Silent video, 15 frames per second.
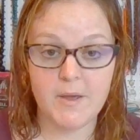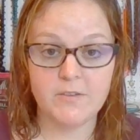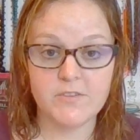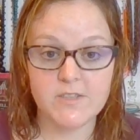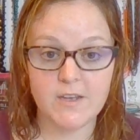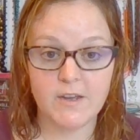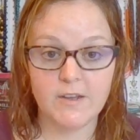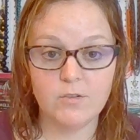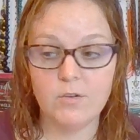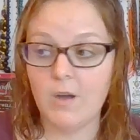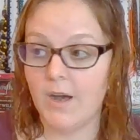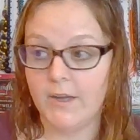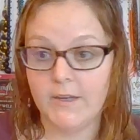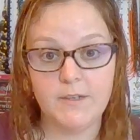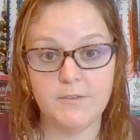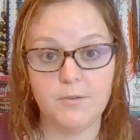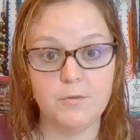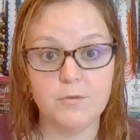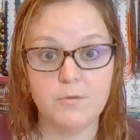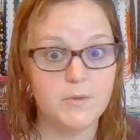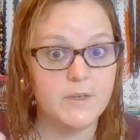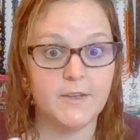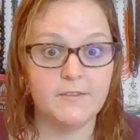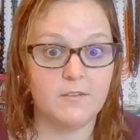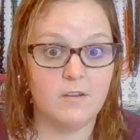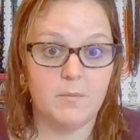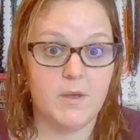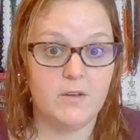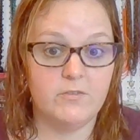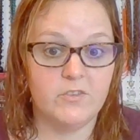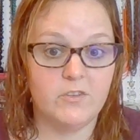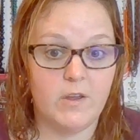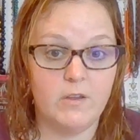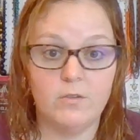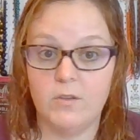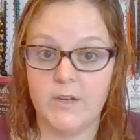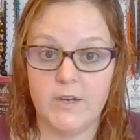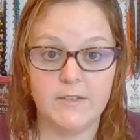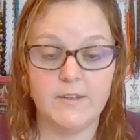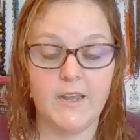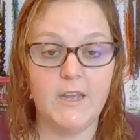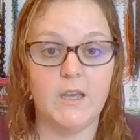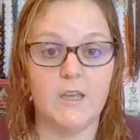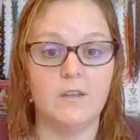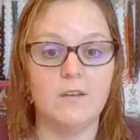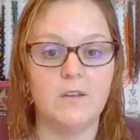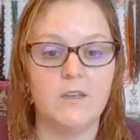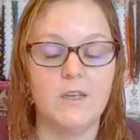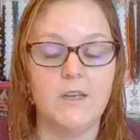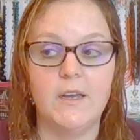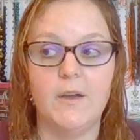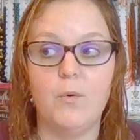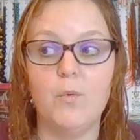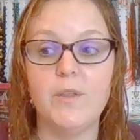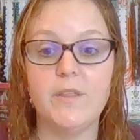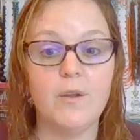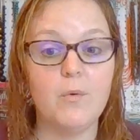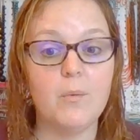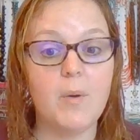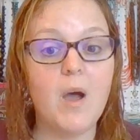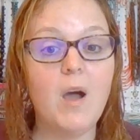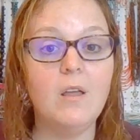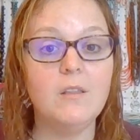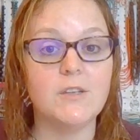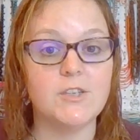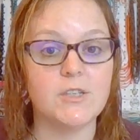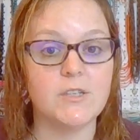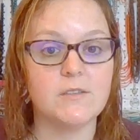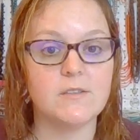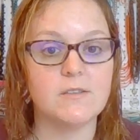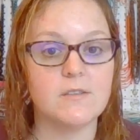out of a cycle, I need 2 to 3 days to come out of a cycle, and I take it with no apologies.